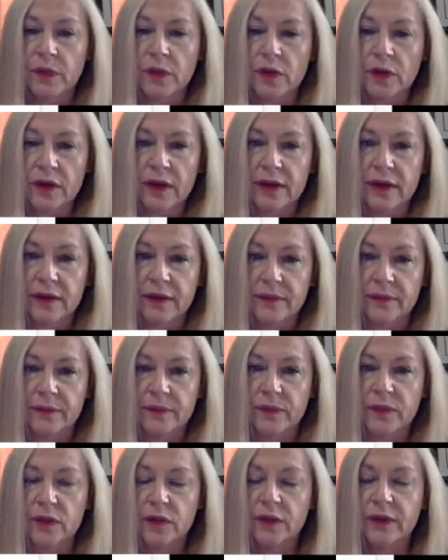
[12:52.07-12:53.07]
Okay.
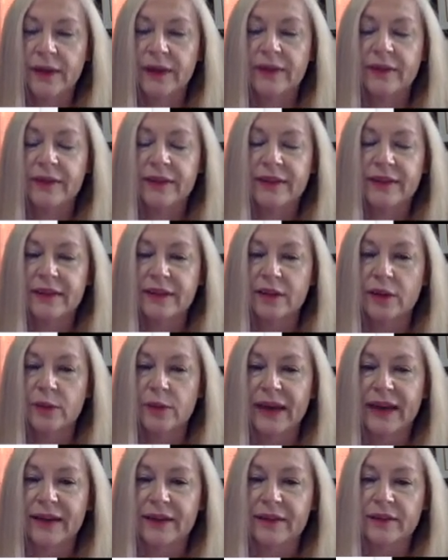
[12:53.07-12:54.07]
So now let's go
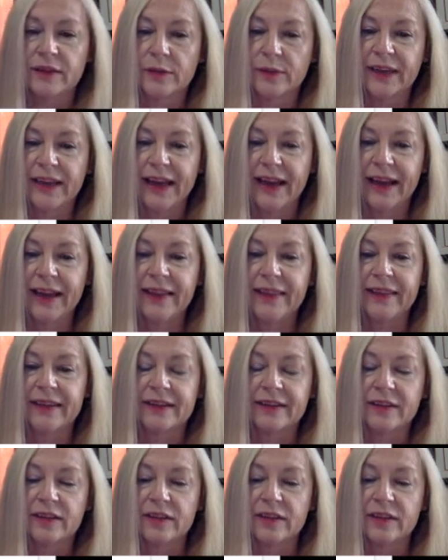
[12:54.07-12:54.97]
back. So we had this.